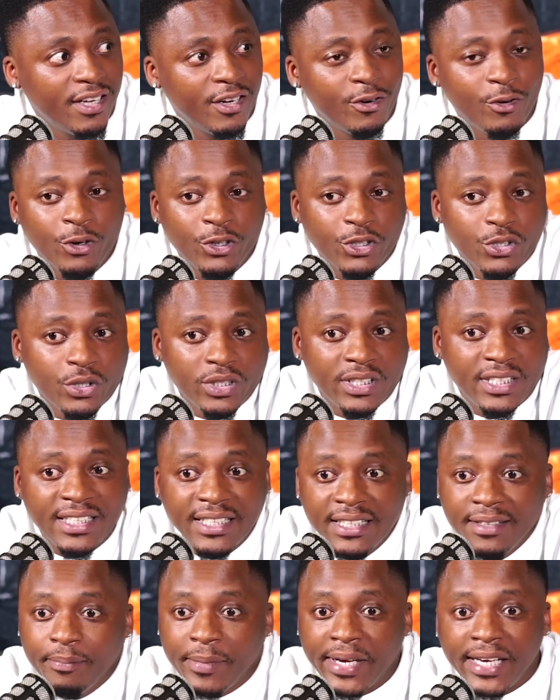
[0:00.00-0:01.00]
That also
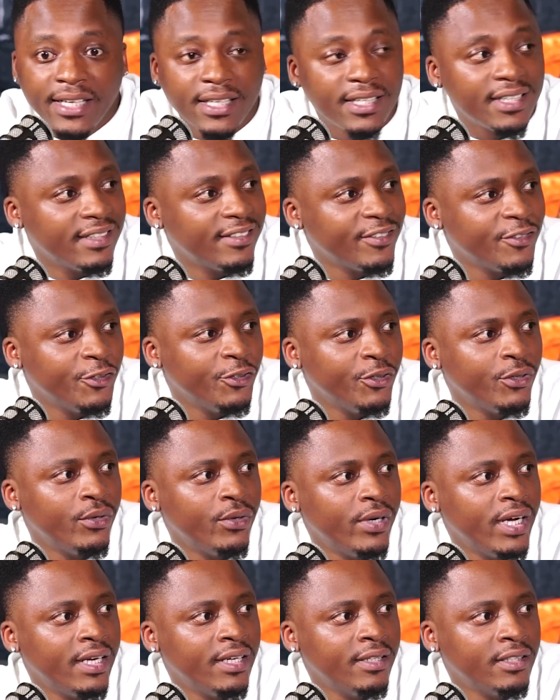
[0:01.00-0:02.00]
didn't make it,
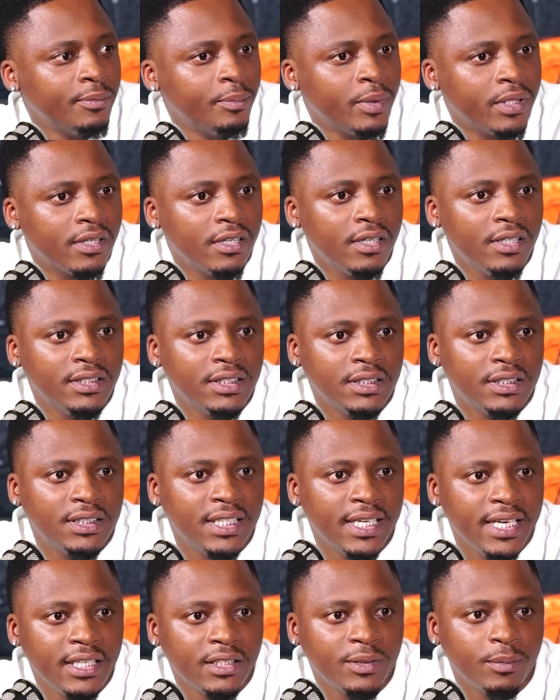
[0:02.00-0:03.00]
and it's because it
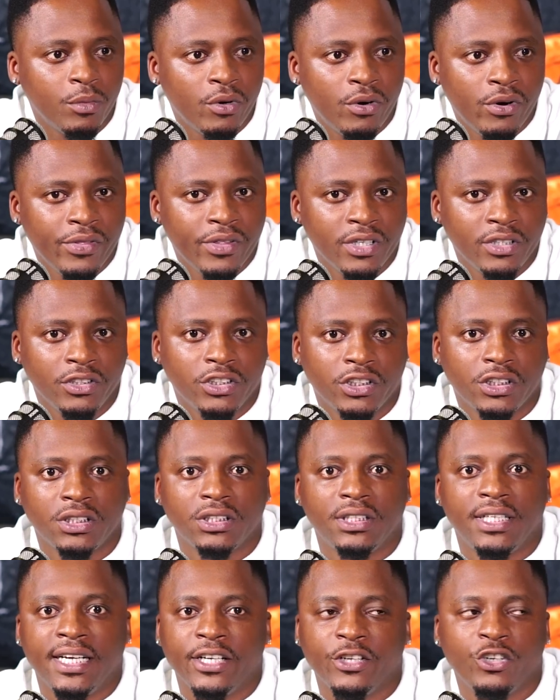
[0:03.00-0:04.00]
takes more than
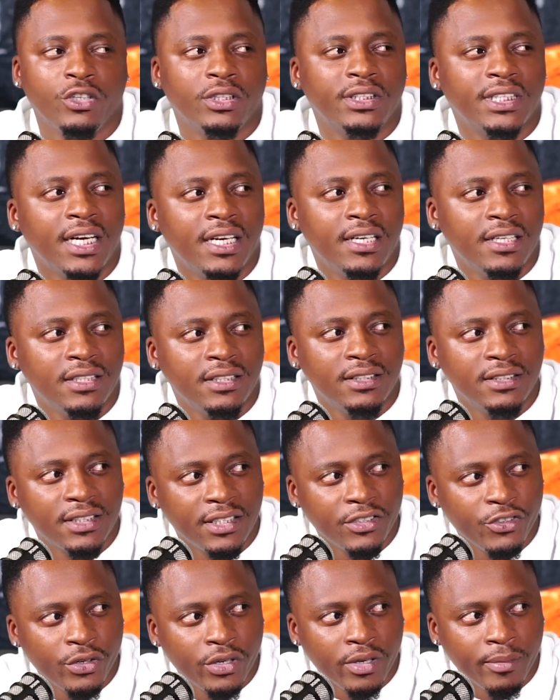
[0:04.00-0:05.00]
just your talent
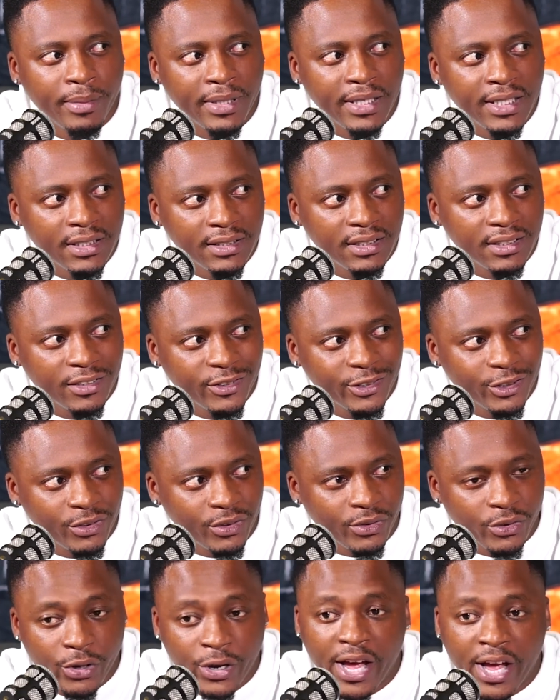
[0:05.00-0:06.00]
and your ability.
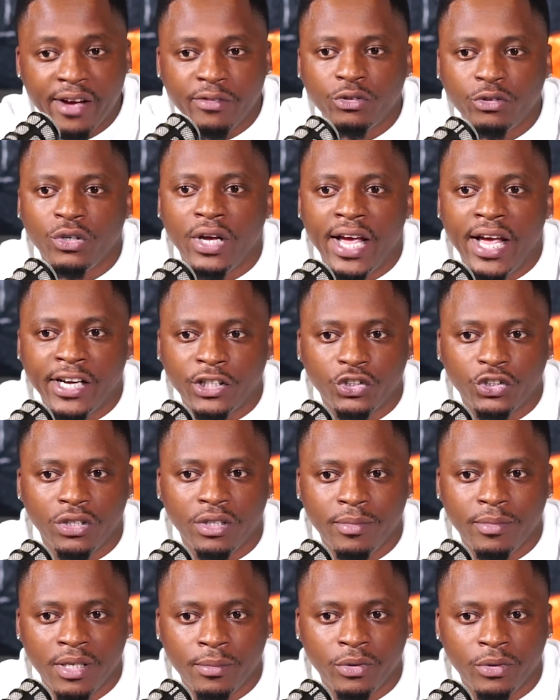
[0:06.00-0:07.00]
You have to
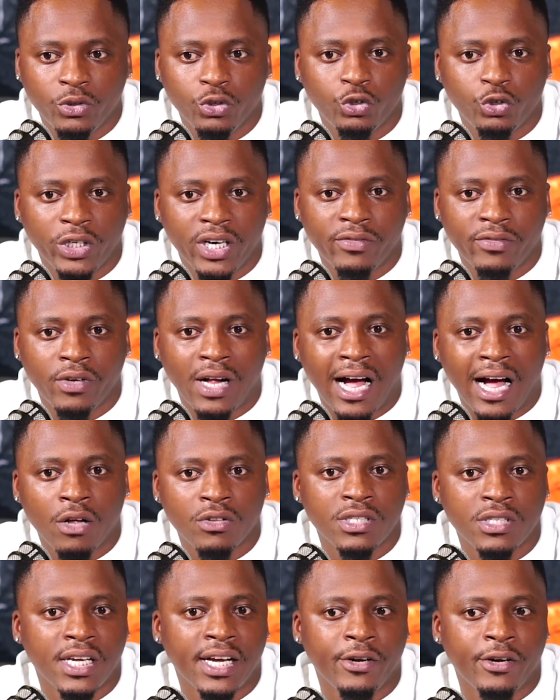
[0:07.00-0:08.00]
actually be able to travel
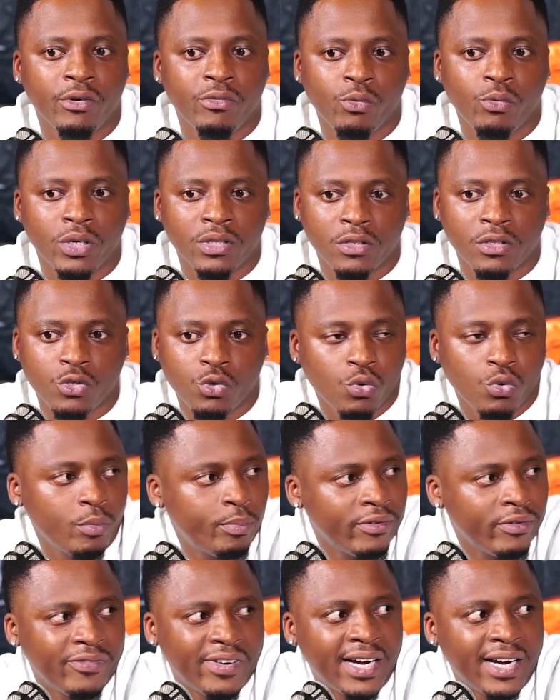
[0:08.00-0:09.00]
outside of what the school
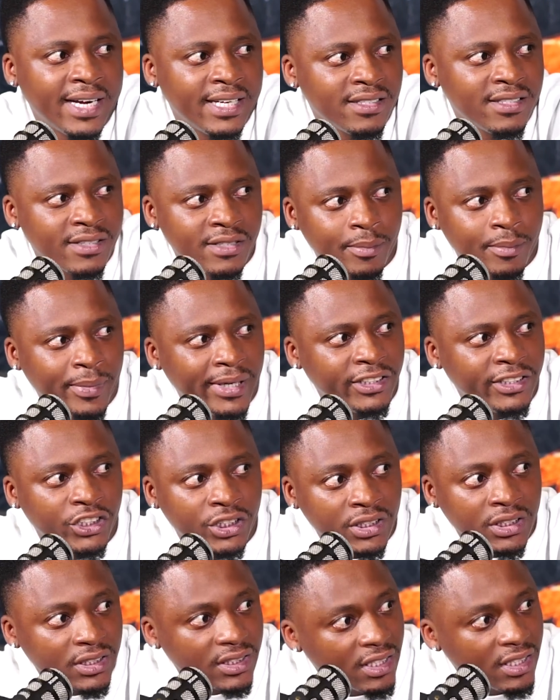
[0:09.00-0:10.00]
provides as a
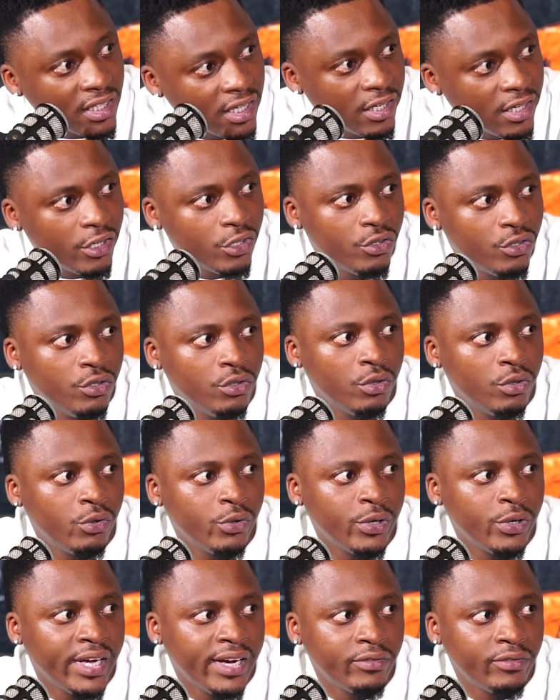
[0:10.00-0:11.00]
budget. You
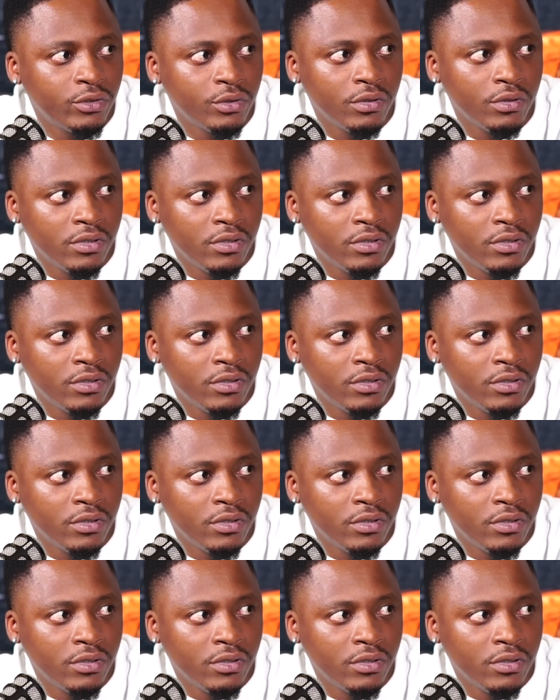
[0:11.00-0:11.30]
have to